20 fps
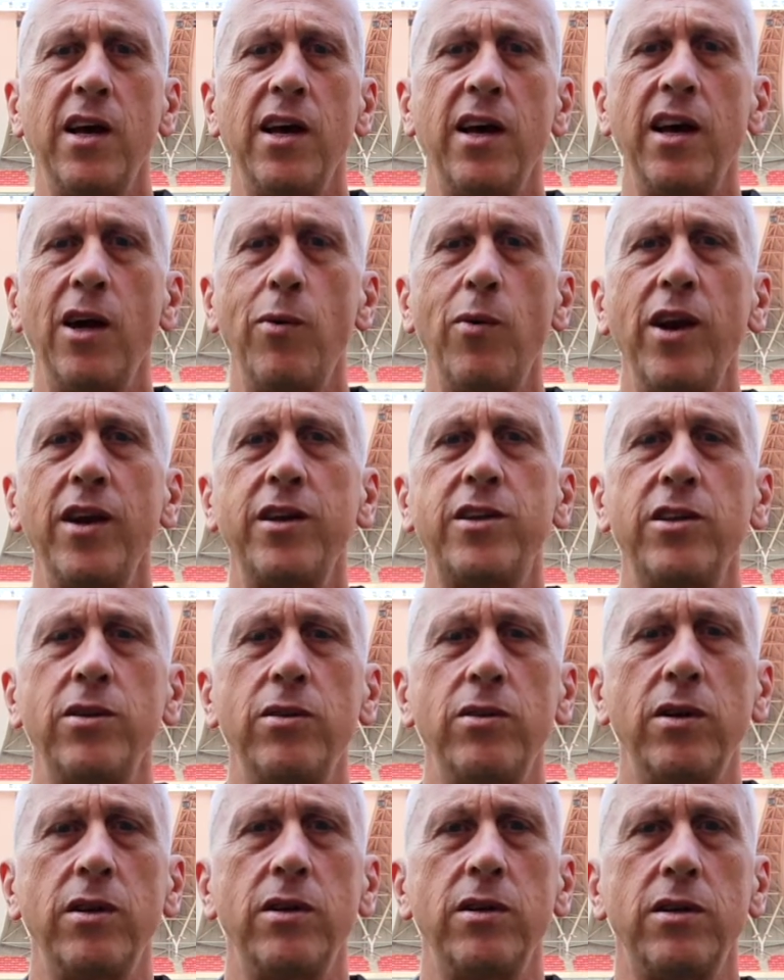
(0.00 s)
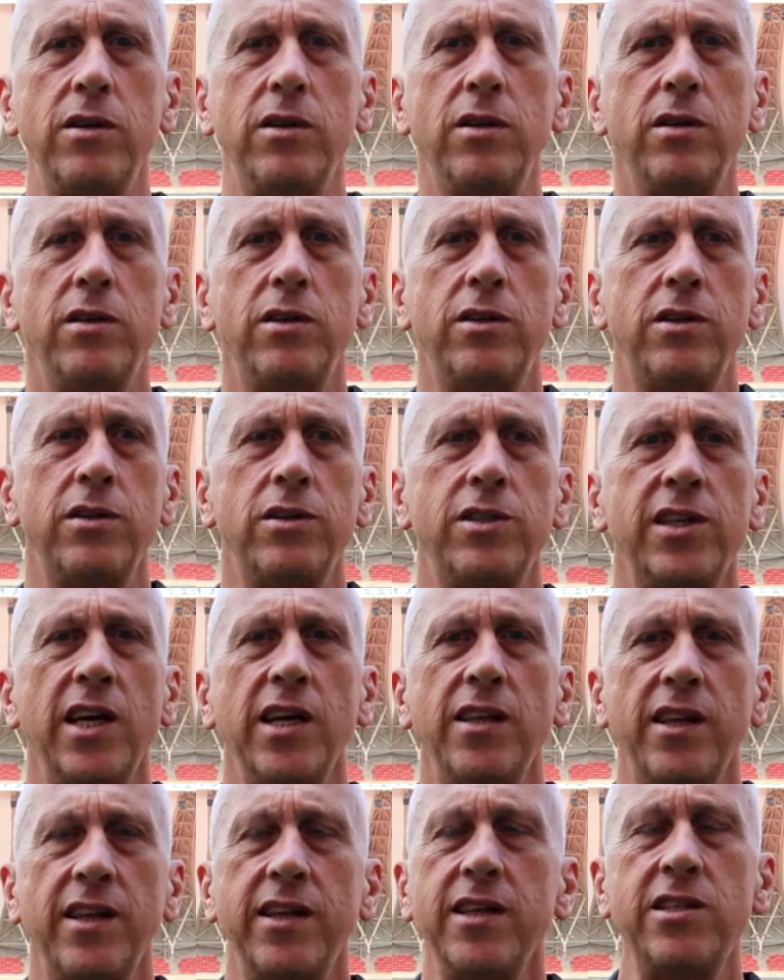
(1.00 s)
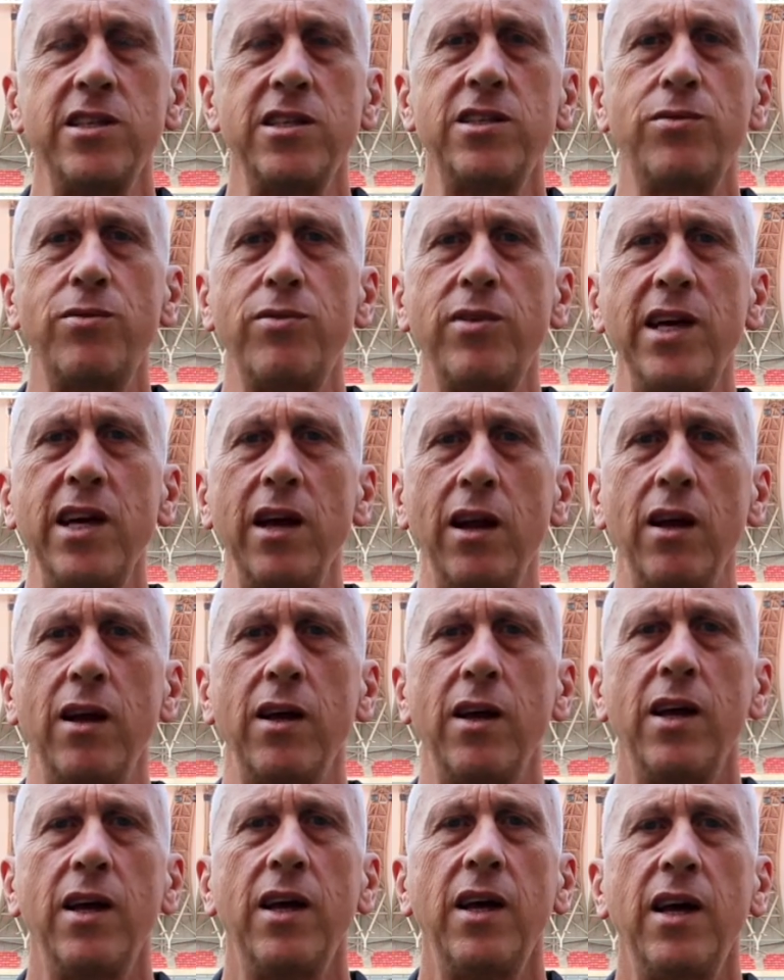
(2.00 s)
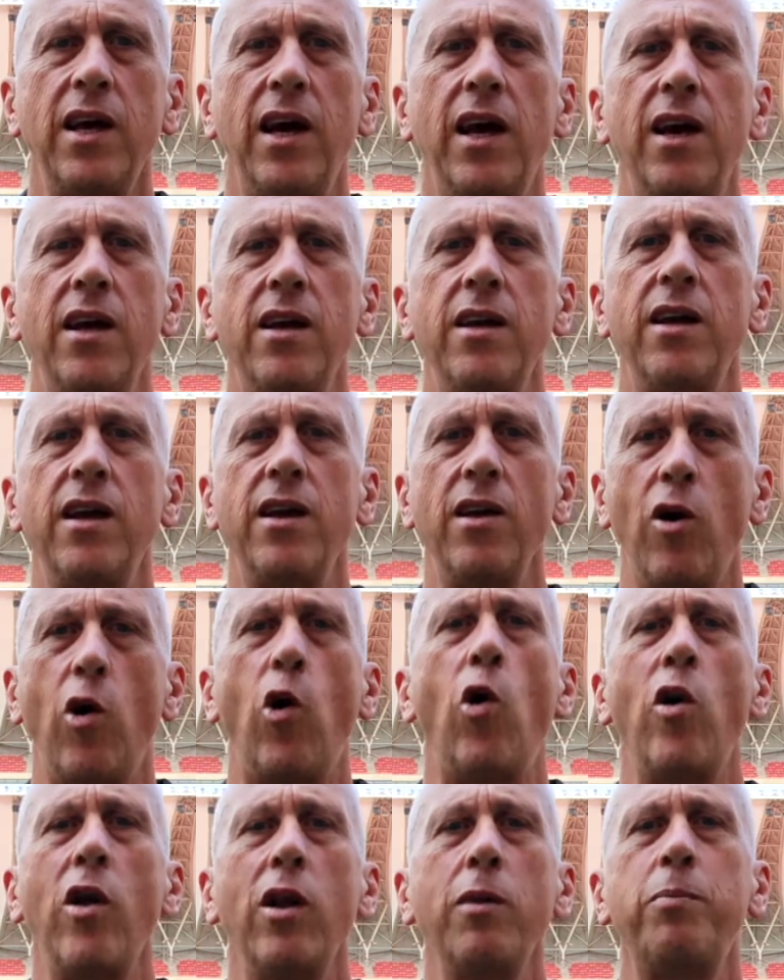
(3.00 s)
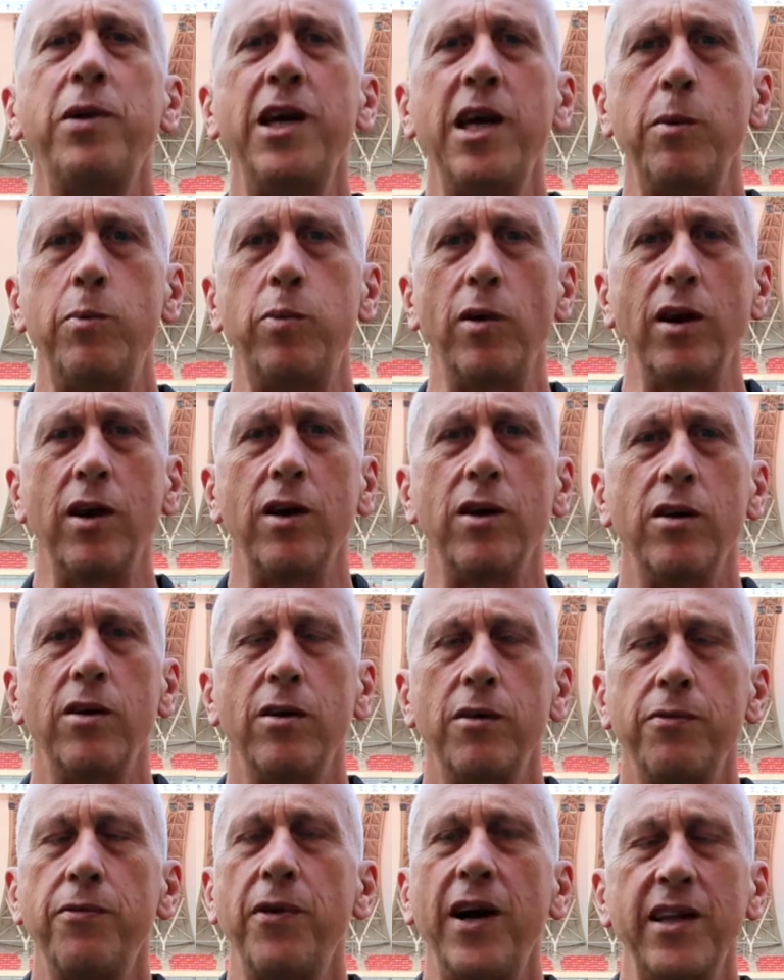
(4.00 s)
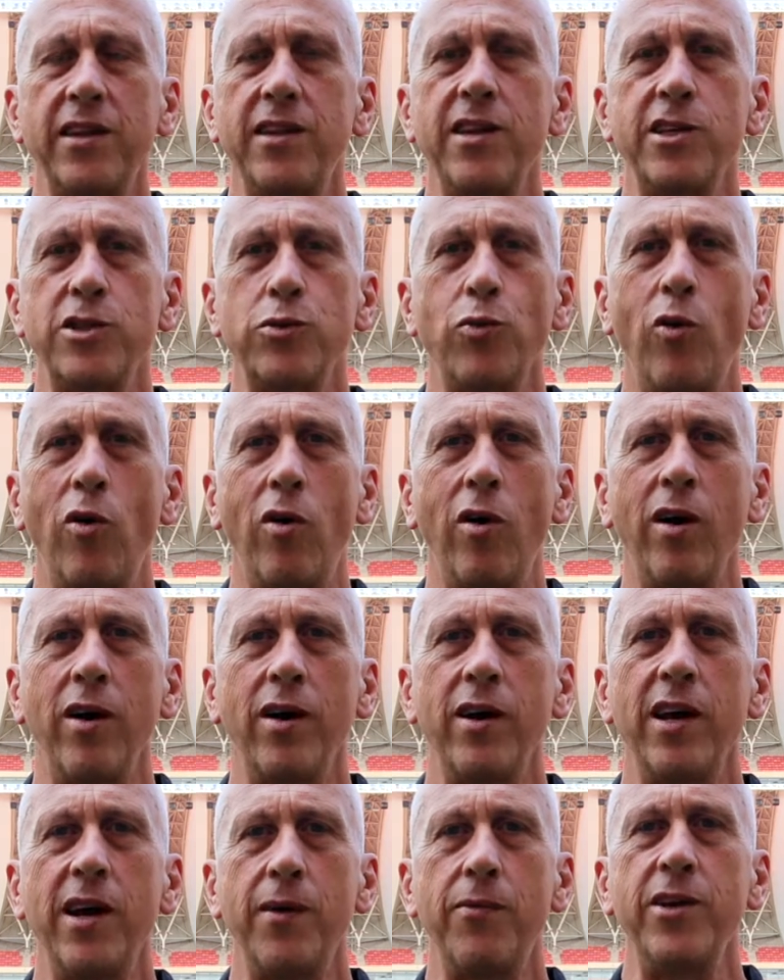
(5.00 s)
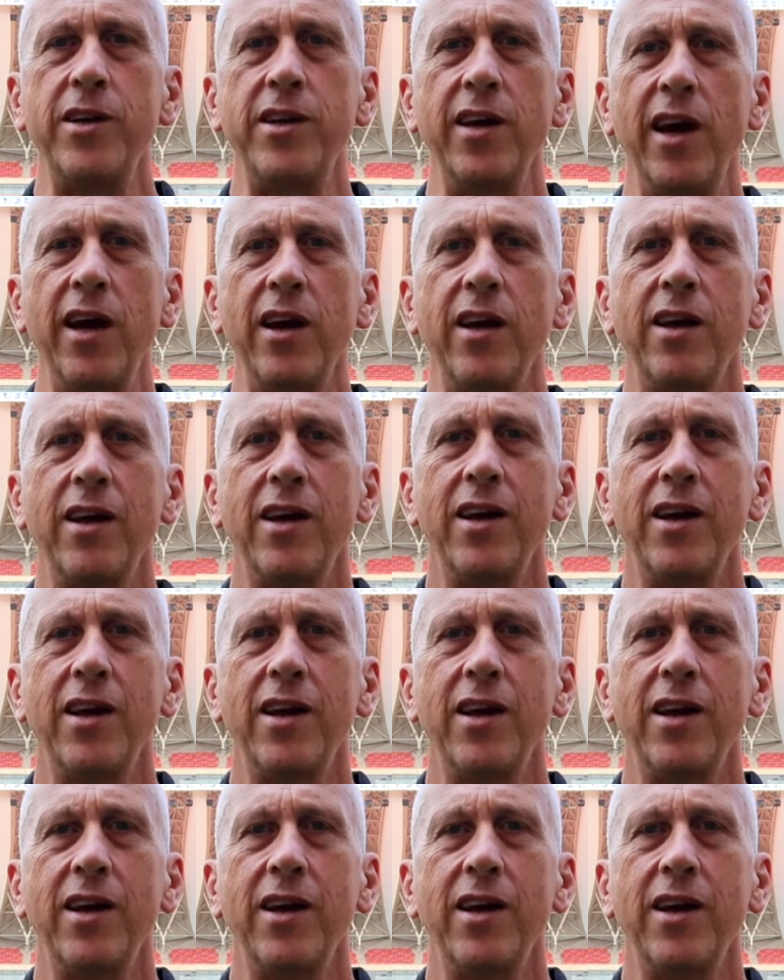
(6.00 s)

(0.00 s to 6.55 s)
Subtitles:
And I wanted to say that this is real, and that all people fight this war every day,